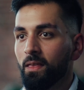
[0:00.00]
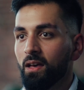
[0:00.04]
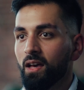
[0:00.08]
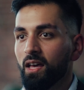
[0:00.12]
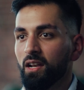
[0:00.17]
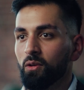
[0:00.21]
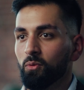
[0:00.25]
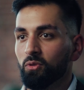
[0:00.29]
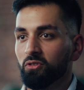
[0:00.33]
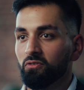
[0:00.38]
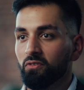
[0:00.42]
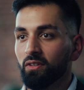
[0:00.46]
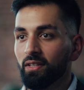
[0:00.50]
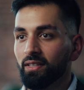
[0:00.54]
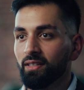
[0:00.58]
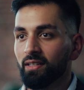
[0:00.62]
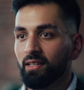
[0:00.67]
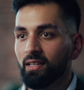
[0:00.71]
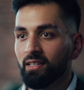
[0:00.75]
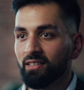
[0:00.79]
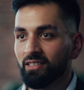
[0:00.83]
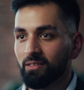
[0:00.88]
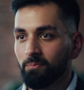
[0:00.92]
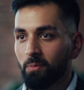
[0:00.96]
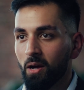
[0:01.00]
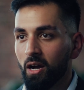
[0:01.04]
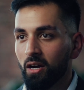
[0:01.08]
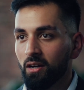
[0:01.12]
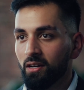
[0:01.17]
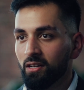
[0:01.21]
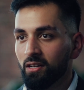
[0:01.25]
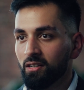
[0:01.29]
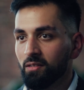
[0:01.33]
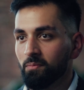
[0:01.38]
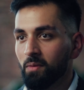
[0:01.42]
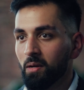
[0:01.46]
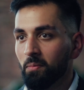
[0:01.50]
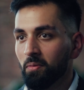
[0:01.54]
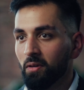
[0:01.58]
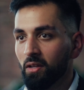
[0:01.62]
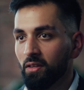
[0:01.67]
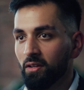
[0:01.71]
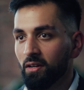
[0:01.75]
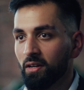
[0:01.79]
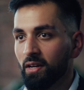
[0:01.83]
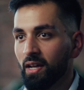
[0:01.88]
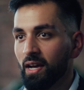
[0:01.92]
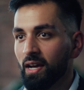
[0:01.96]
And it was really inspiring to my
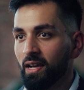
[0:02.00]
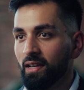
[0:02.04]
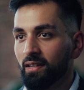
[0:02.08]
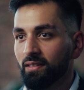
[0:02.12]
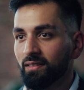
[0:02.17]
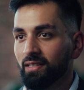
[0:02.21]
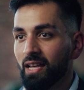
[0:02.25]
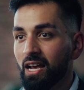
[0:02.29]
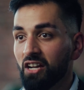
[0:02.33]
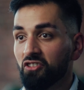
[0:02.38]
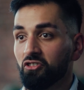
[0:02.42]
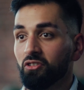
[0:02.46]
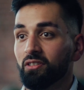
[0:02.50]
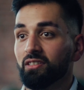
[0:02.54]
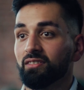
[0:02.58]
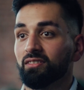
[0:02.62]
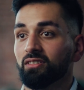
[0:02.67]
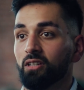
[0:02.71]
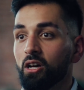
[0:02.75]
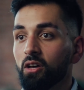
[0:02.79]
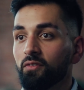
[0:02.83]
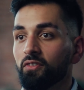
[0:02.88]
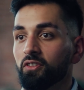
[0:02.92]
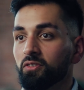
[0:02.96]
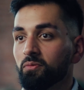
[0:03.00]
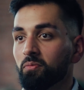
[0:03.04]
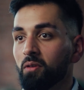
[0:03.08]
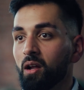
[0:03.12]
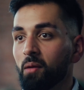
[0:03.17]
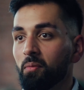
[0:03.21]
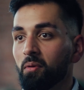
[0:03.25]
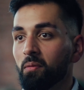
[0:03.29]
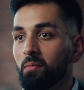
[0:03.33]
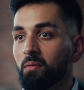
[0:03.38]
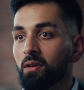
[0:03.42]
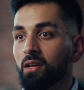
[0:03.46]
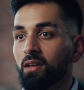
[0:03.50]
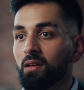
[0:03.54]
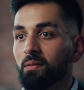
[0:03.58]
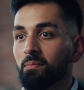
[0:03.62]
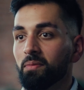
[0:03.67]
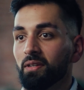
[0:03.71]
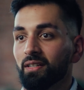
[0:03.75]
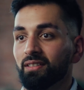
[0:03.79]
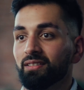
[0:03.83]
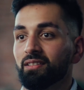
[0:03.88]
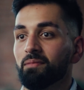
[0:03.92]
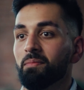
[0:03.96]
brother and I to actually solve this problem,
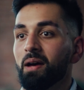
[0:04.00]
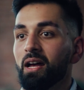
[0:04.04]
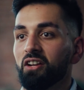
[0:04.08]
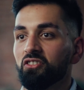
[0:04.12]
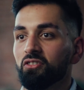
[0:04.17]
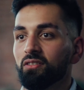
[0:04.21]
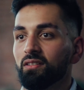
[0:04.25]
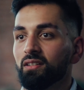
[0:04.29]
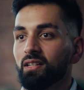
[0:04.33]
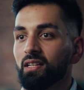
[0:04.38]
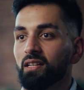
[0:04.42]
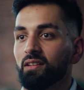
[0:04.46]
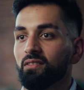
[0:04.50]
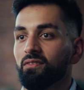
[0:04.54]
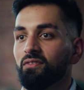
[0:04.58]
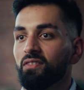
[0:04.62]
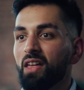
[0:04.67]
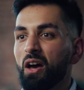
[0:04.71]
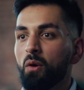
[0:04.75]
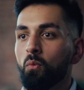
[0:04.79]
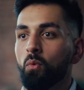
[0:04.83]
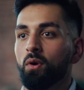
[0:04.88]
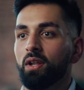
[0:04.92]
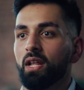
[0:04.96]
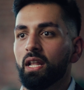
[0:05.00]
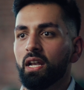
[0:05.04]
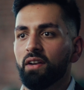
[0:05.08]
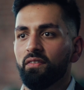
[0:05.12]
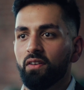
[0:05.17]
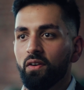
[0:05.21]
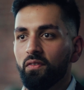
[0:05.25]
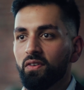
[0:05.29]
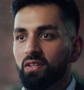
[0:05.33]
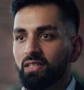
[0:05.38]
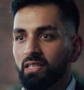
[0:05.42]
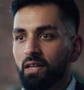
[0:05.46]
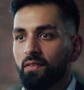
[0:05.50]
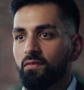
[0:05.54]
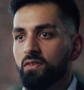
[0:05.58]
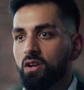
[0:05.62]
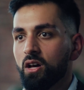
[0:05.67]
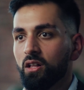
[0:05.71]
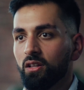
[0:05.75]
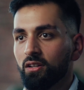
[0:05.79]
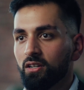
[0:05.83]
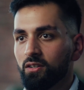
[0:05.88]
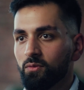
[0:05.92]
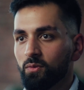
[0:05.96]
because imagine if that 1 out of every
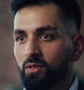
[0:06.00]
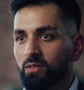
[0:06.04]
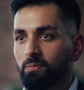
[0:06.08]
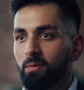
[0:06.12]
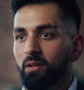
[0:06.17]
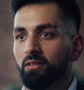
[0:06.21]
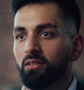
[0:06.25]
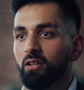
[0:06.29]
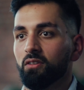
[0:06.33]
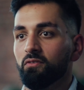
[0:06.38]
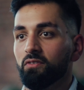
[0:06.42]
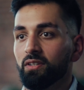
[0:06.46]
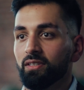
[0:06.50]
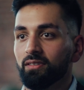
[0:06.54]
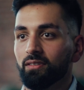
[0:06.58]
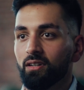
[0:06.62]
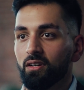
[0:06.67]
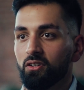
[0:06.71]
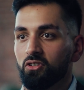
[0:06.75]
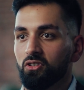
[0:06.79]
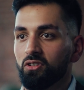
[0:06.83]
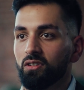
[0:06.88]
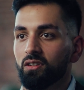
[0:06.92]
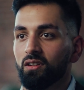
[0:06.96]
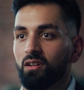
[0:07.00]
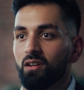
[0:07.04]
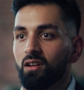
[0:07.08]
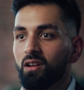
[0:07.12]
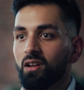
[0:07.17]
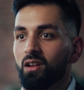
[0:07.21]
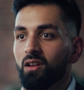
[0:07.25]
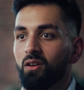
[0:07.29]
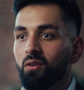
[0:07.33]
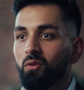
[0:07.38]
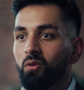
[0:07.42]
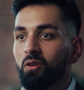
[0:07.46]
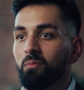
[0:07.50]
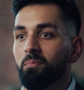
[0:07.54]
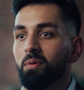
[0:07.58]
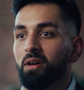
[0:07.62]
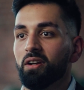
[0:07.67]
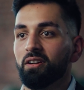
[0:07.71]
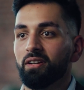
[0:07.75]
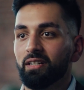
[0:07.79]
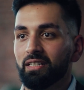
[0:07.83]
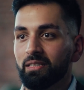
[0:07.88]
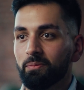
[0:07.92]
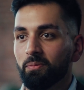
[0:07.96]
$7 was spent on research or
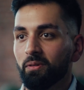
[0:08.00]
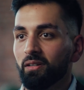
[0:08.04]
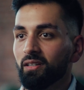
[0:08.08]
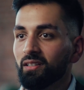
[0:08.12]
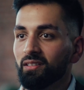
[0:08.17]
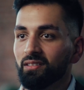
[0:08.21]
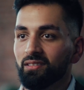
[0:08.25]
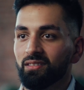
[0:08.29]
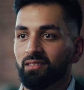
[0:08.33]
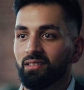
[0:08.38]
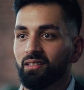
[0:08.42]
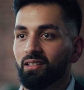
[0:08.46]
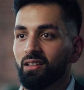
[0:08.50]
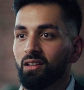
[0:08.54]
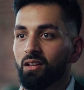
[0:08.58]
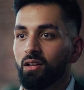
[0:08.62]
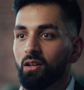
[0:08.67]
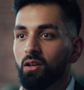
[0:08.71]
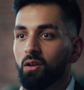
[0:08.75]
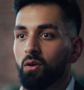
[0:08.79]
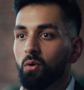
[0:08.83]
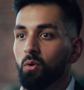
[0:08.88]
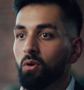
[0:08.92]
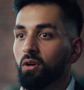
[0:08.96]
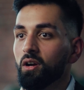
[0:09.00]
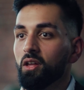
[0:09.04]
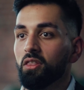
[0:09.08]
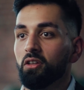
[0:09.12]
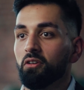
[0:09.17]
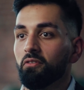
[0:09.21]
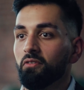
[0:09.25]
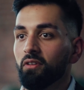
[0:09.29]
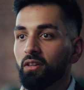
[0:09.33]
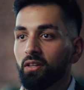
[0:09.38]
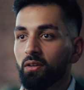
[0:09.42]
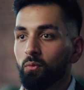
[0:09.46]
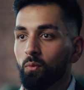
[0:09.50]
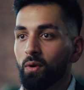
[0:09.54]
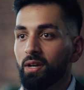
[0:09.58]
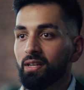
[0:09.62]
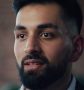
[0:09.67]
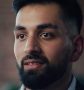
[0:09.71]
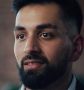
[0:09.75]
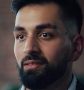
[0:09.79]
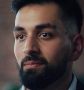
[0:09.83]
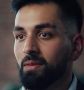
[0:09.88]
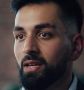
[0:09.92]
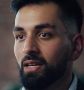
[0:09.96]
better experience or other
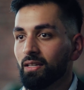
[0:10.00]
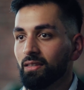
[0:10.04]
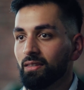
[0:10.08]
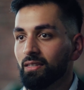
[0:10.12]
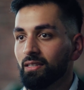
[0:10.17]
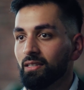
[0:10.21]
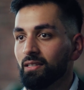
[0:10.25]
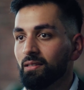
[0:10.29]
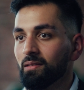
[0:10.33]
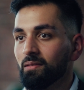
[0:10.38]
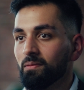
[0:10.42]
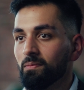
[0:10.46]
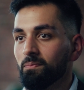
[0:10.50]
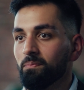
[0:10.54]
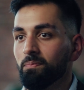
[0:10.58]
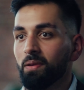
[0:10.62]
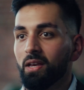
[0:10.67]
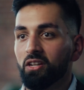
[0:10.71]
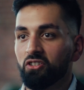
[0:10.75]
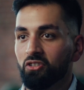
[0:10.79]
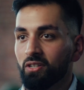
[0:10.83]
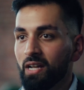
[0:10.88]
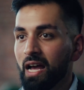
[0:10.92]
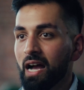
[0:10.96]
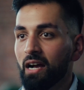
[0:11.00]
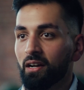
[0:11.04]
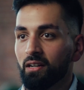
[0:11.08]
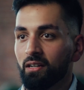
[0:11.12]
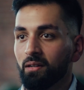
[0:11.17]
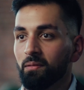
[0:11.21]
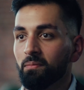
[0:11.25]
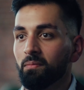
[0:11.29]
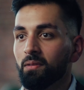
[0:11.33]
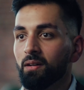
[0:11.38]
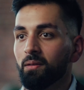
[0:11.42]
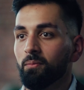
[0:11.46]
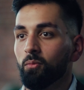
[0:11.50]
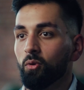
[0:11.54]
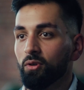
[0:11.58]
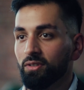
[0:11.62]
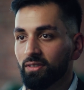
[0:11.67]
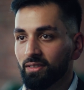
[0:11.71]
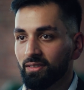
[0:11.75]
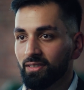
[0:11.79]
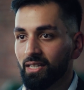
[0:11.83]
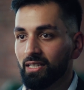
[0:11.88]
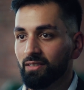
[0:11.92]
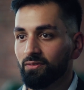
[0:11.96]
ways to make the patient outcome more
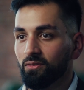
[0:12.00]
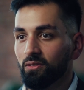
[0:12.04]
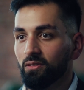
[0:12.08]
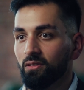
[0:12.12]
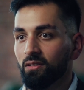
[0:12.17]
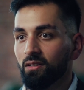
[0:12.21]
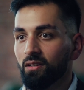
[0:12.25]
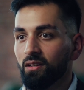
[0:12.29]
successful.